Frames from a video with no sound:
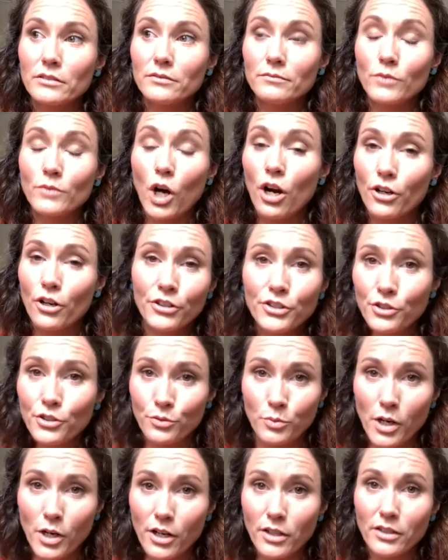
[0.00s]
hard you
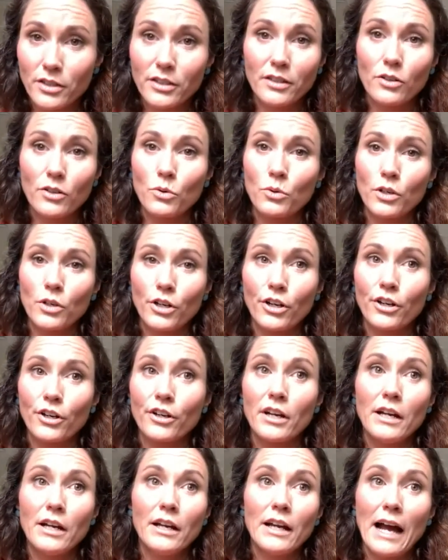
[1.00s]
work, or
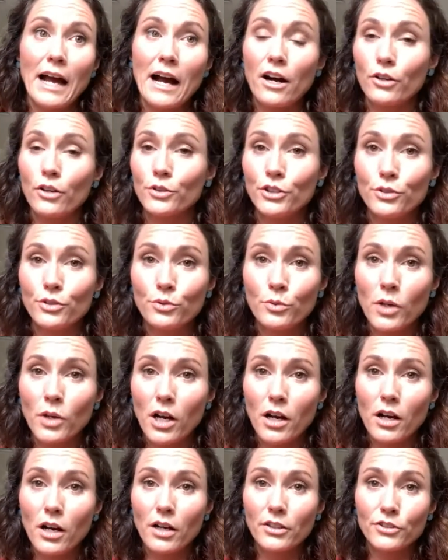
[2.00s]
how you
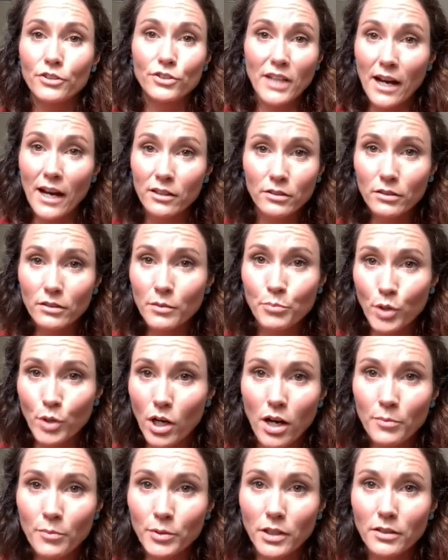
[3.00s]
tackle a
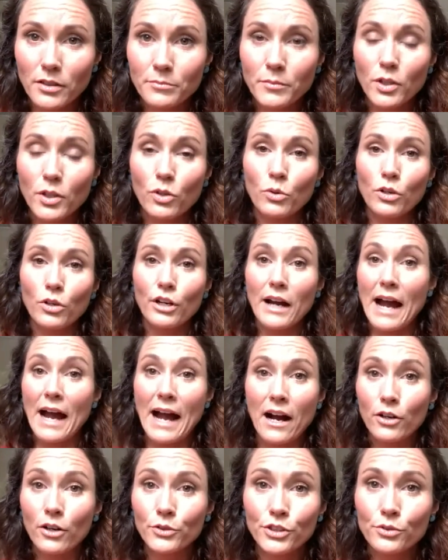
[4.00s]
problem, or
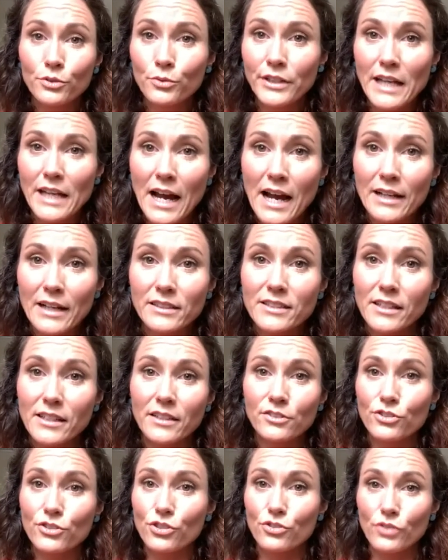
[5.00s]
how you react
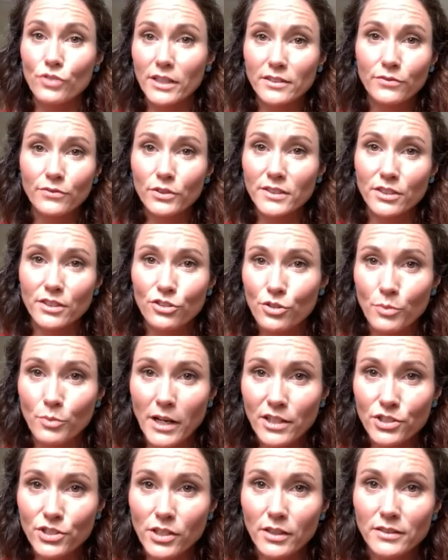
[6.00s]
in stressful
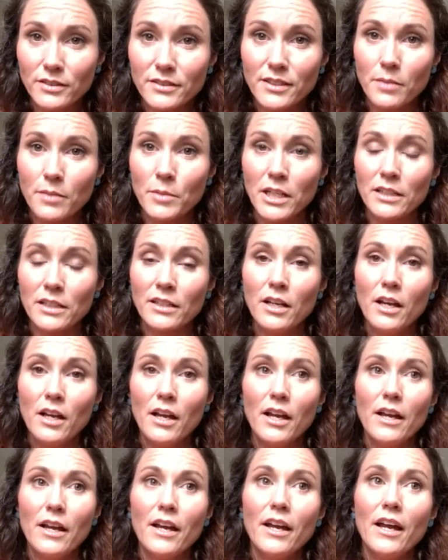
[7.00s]
situations. I mean,
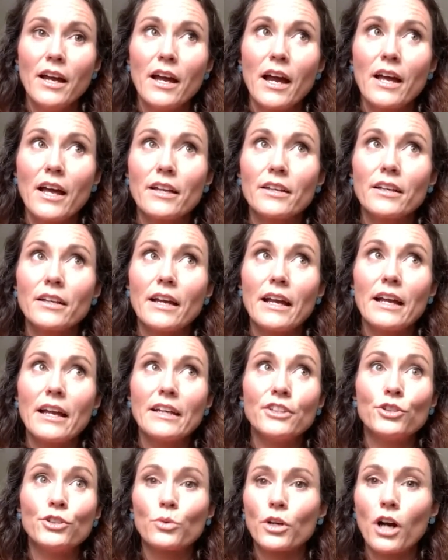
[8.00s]

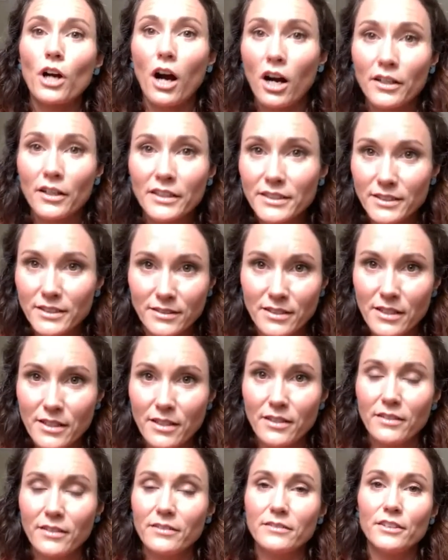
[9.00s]
your
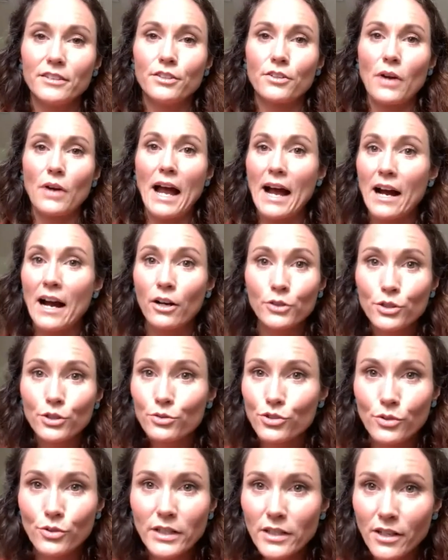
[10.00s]
honesty, how you
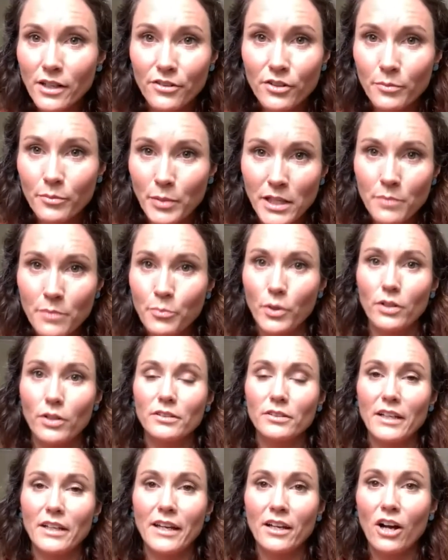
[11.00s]
treat other
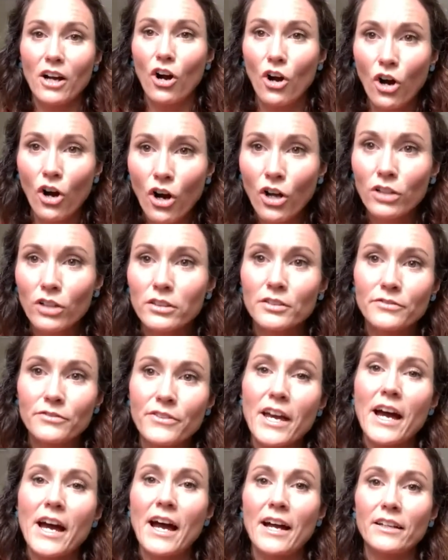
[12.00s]
people, all of
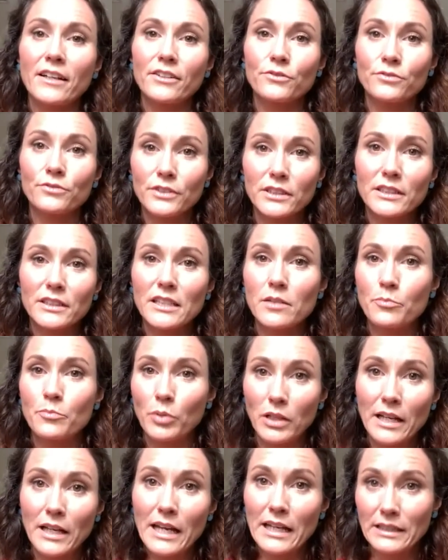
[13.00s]
that really
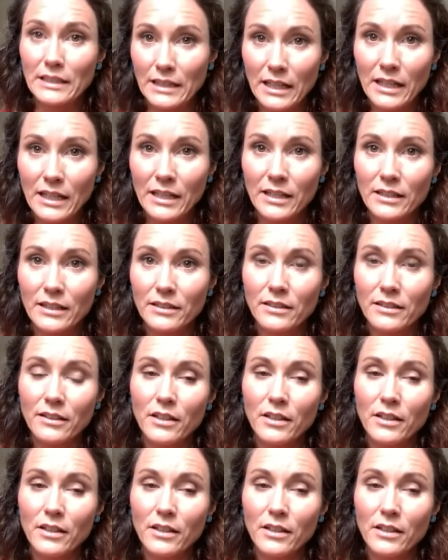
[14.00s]
played in